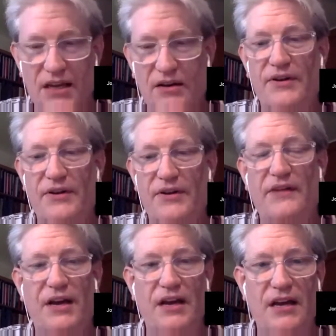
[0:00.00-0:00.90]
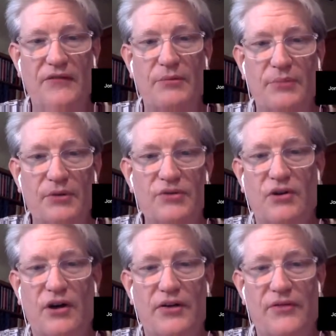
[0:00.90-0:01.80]
if a Boost
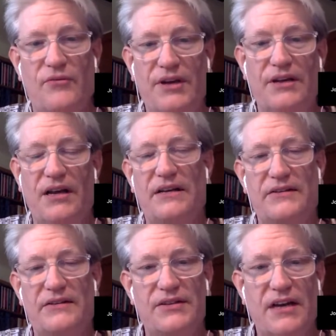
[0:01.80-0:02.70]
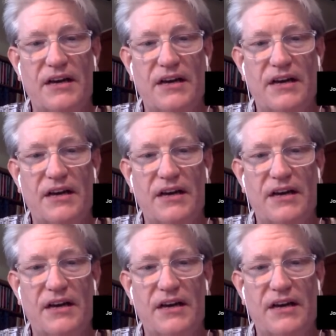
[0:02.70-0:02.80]
author realizes